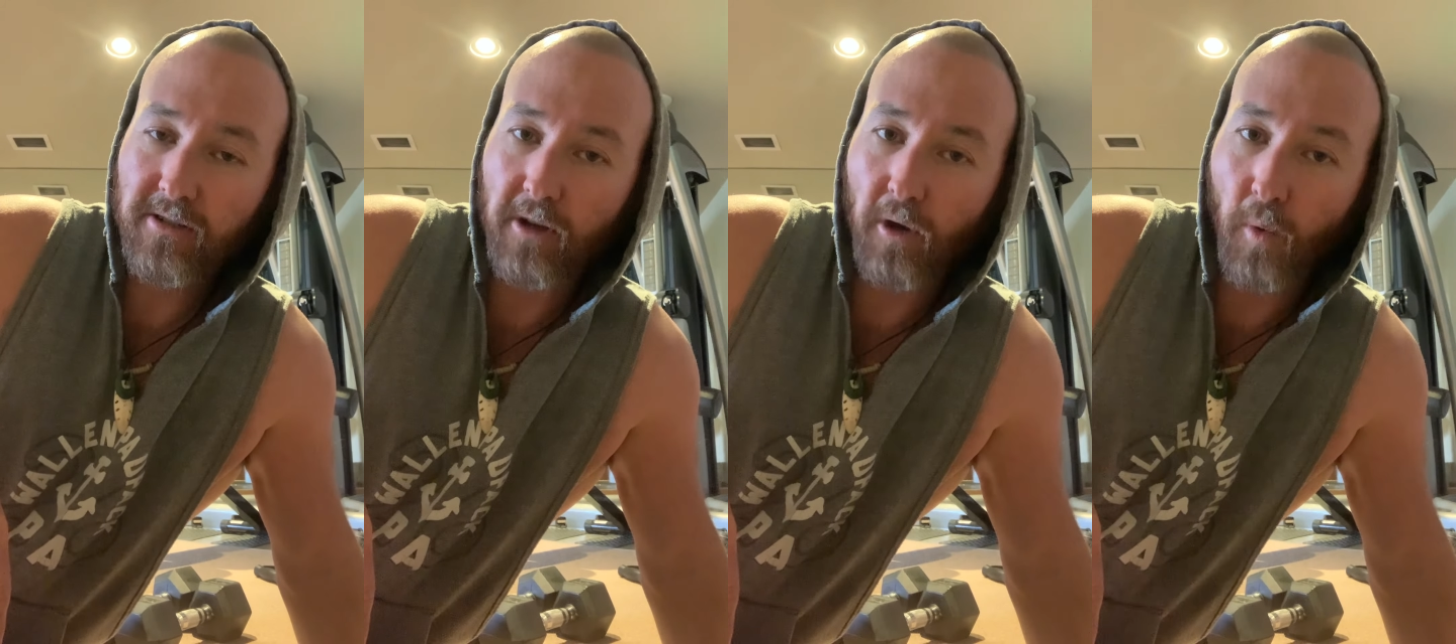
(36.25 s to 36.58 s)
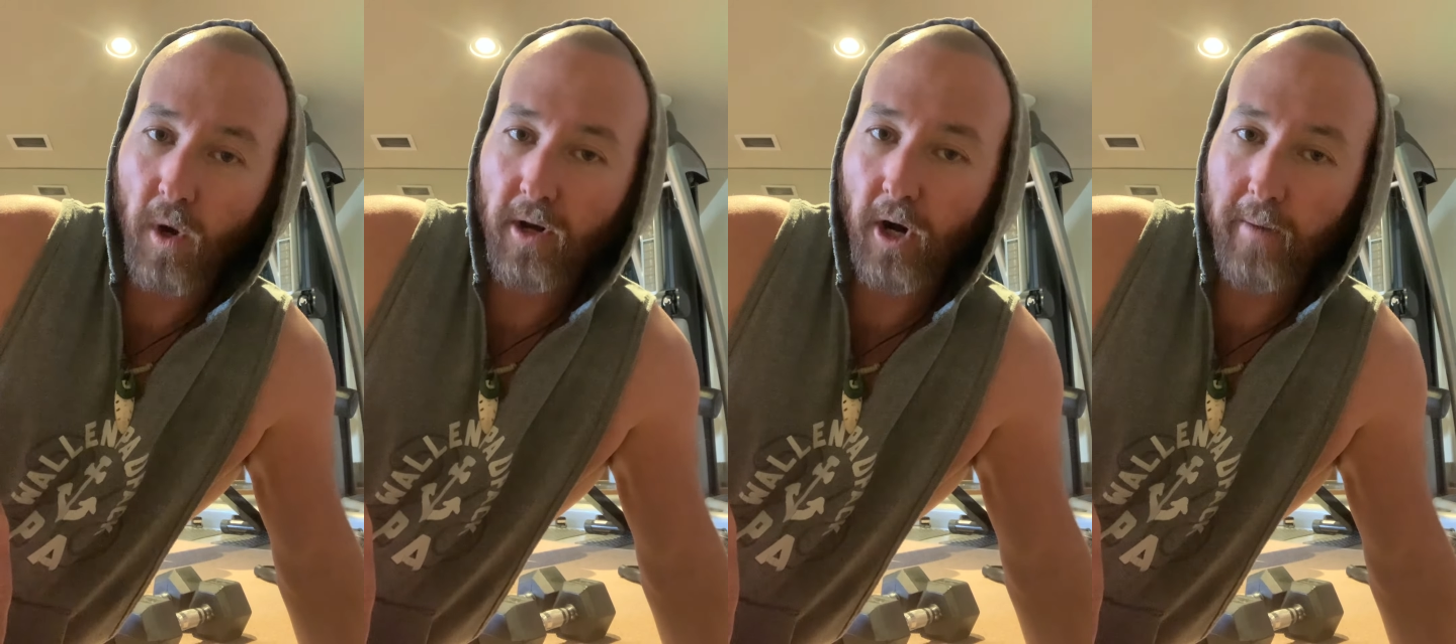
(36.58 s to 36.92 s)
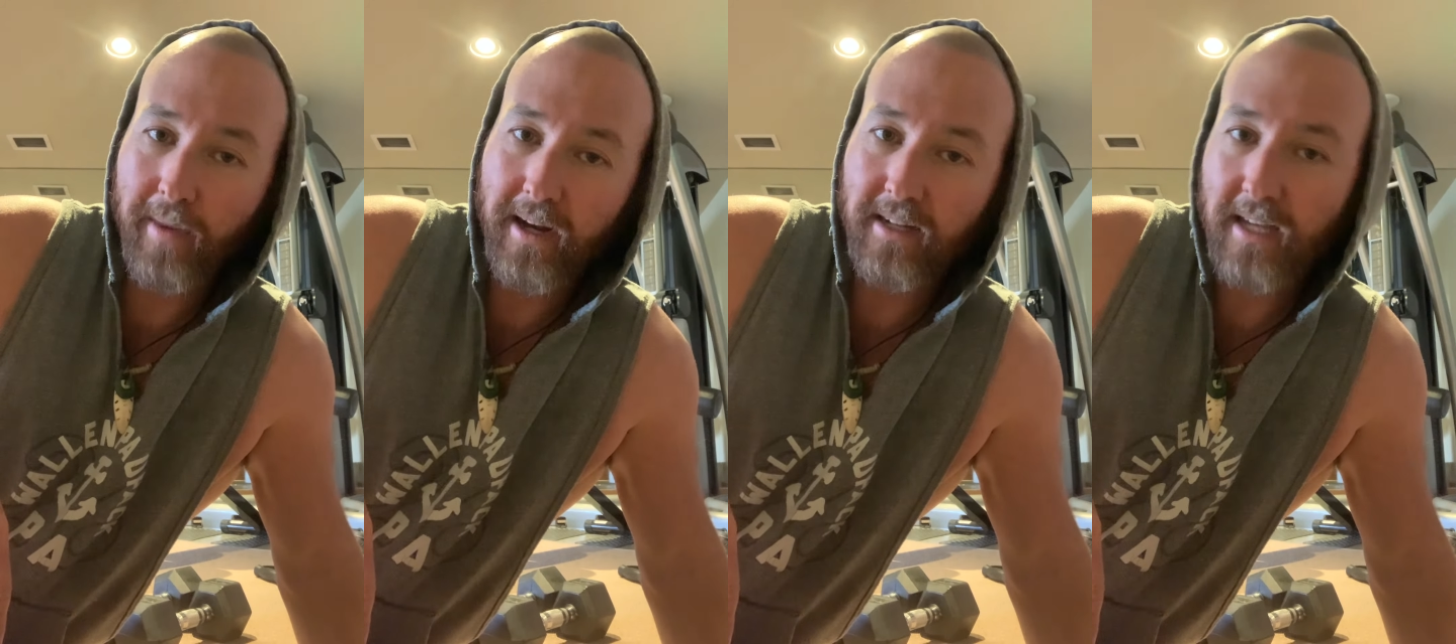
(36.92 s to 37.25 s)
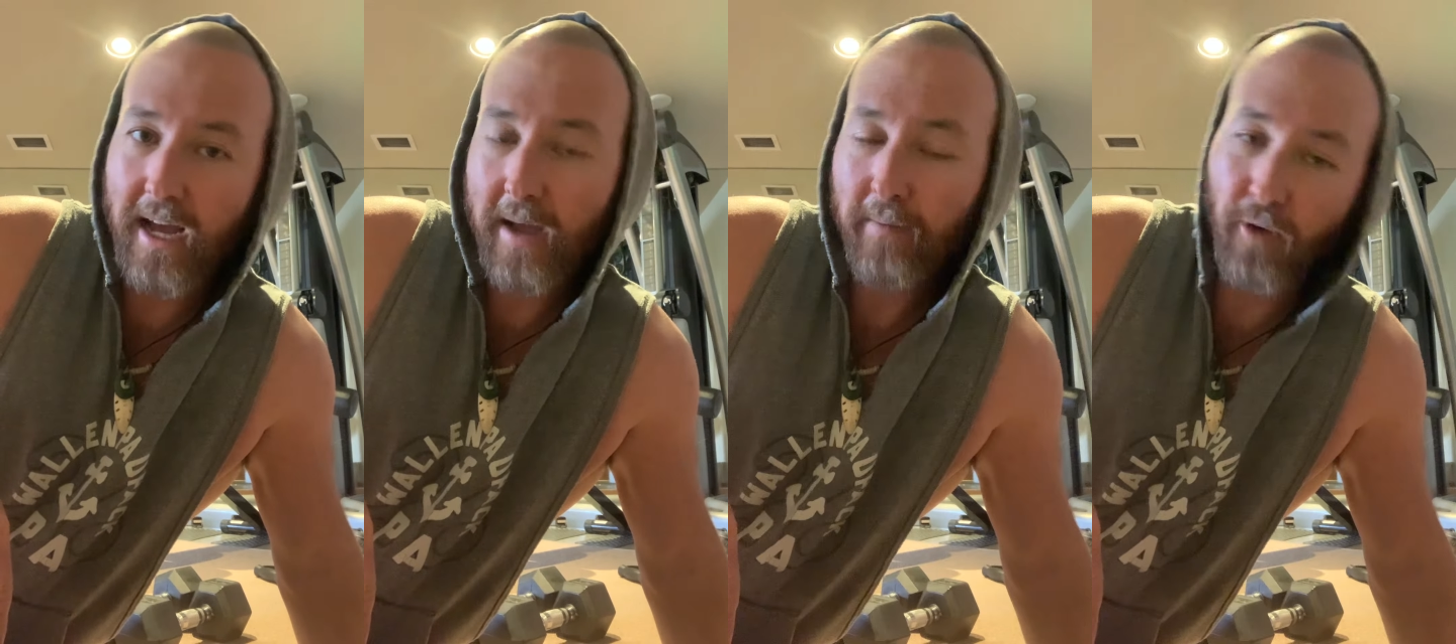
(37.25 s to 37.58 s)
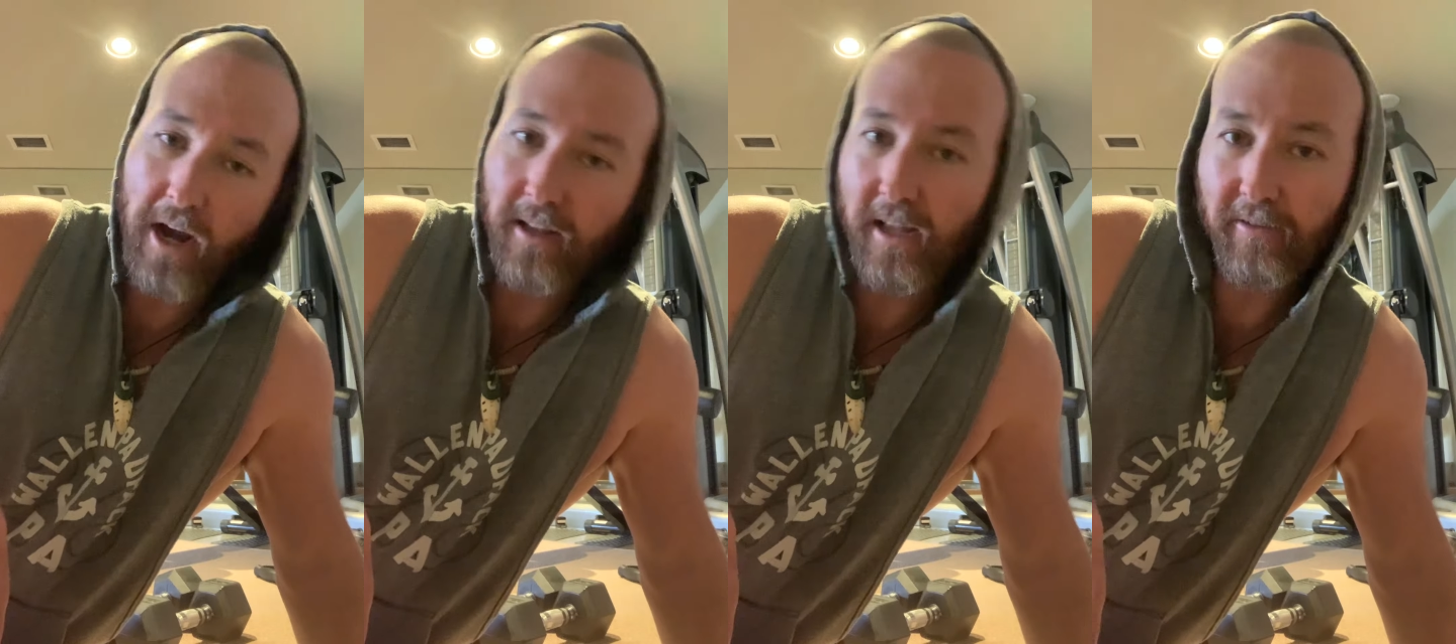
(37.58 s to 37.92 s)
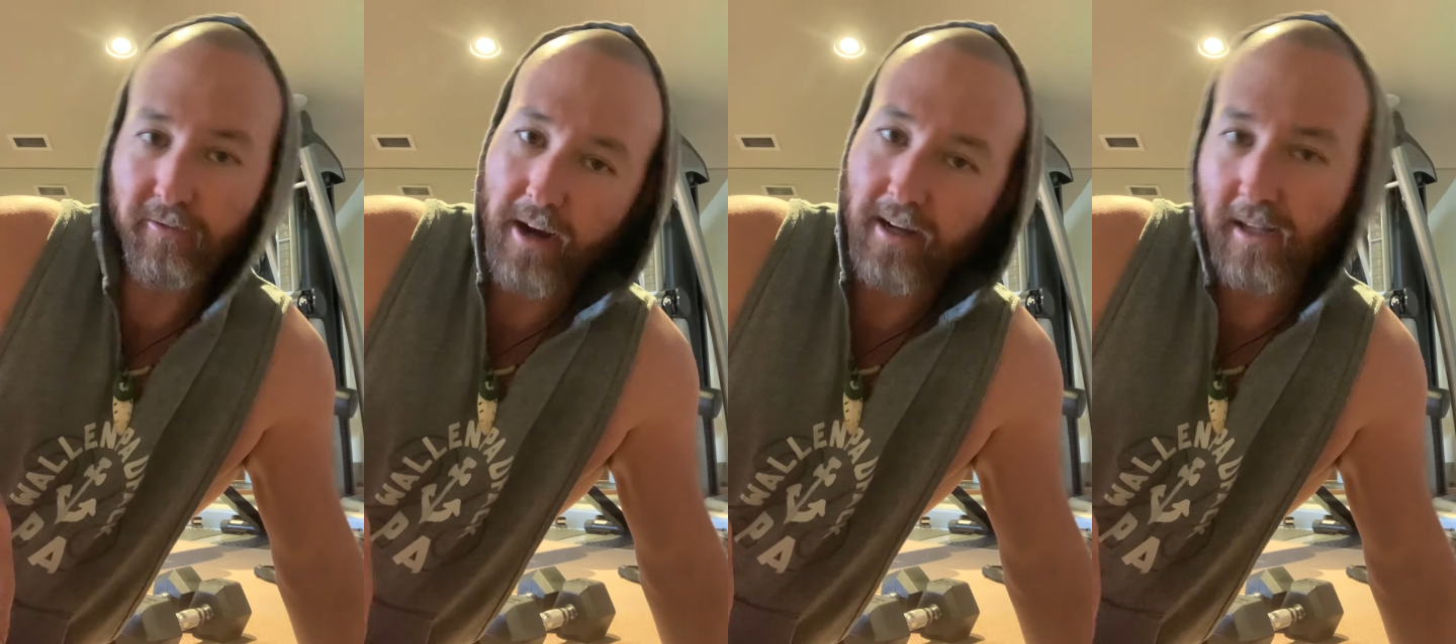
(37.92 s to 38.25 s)
so one arm at a time, right,
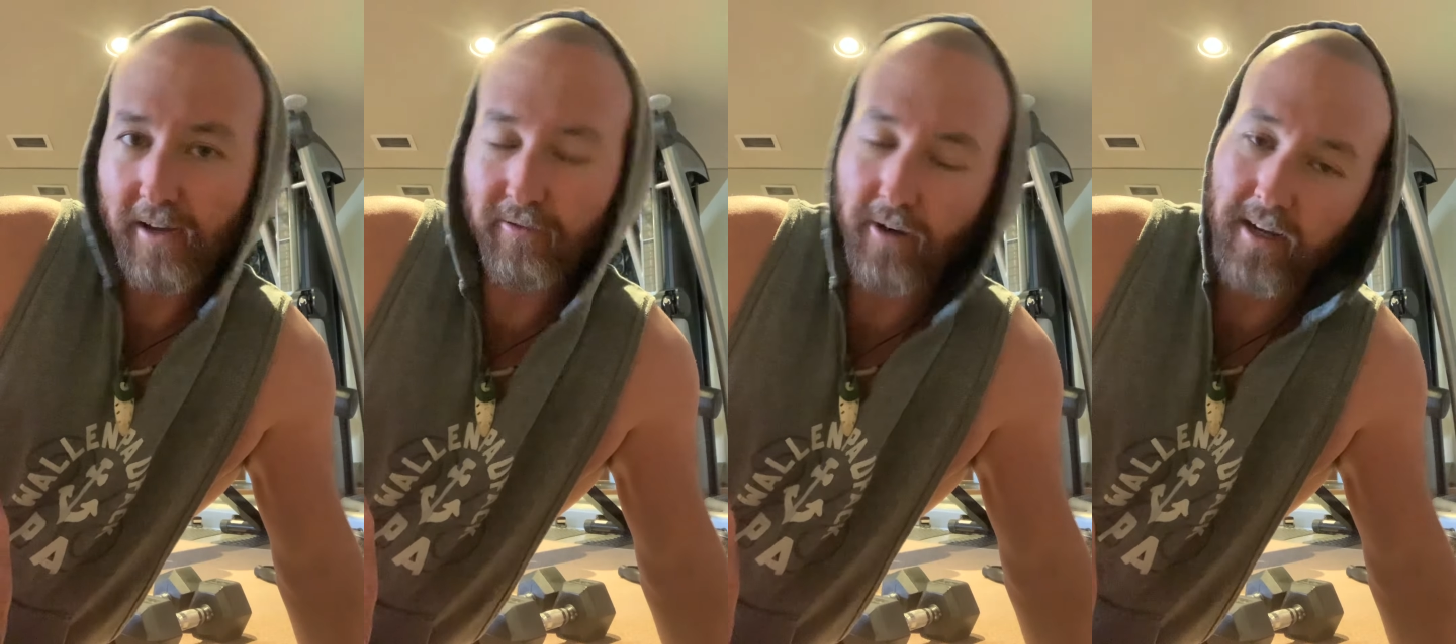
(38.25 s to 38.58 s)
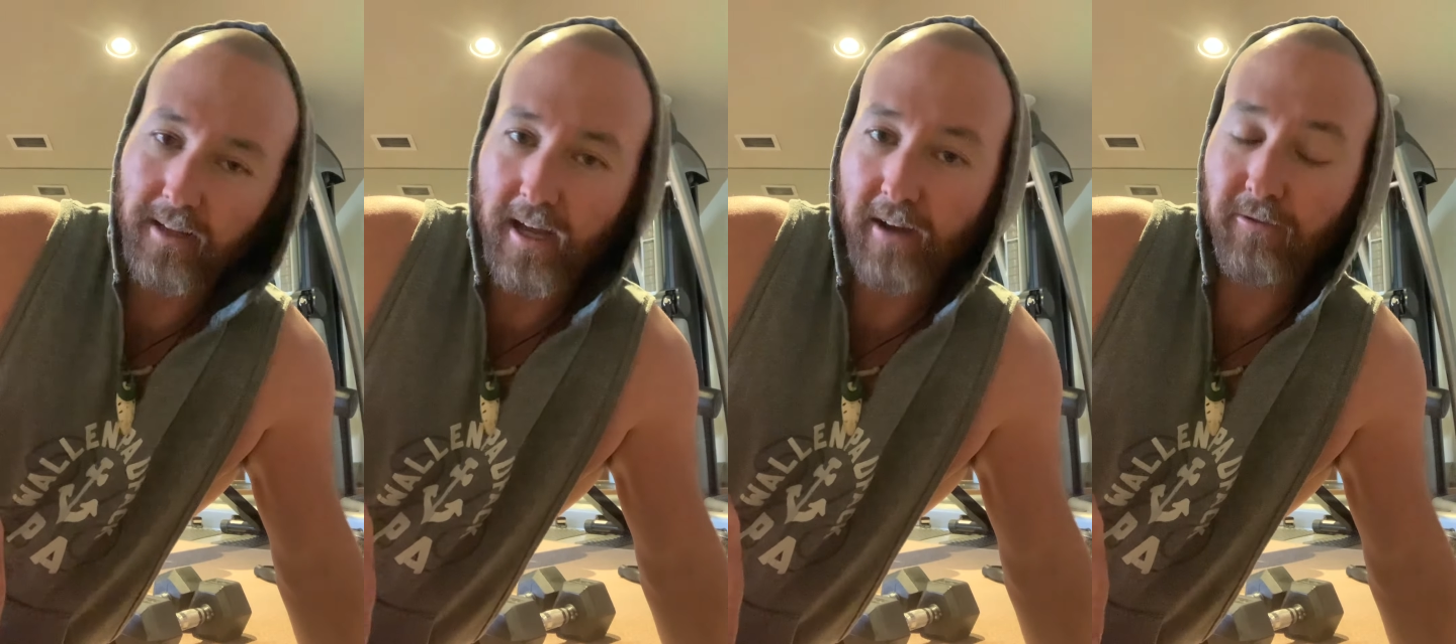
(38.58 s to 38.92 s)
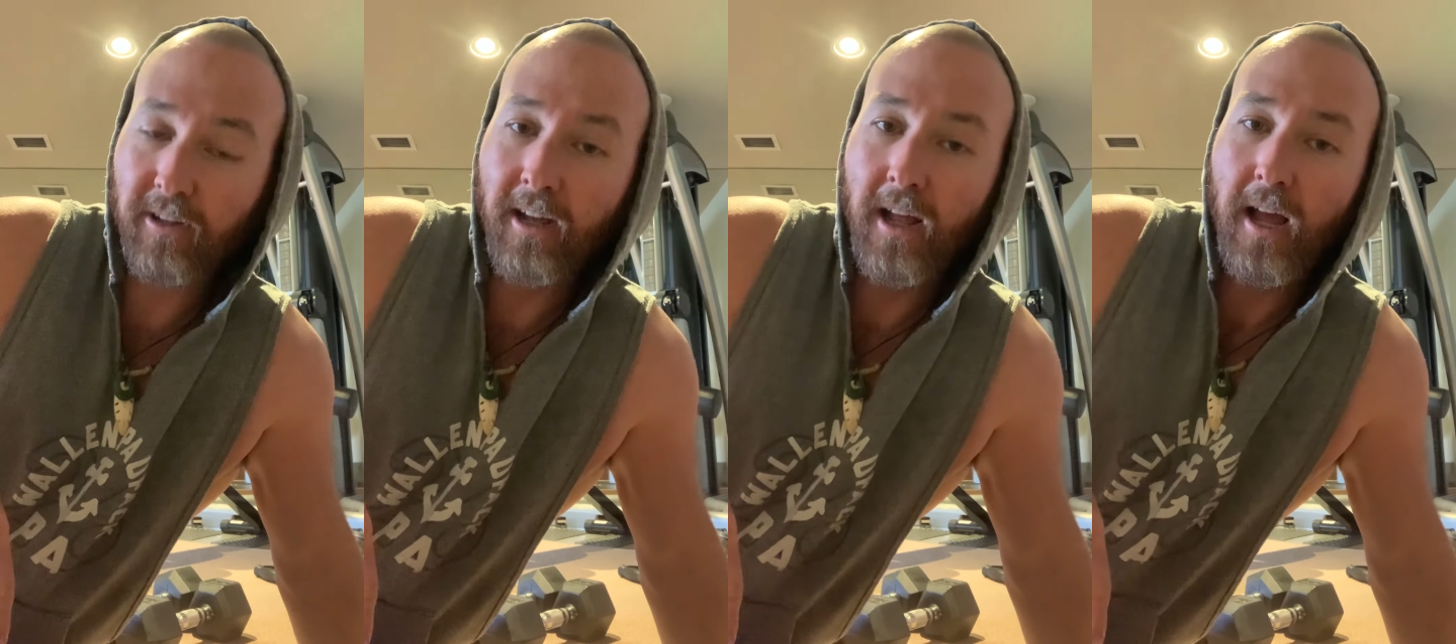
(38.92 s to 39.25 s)
left, right, left, right, left.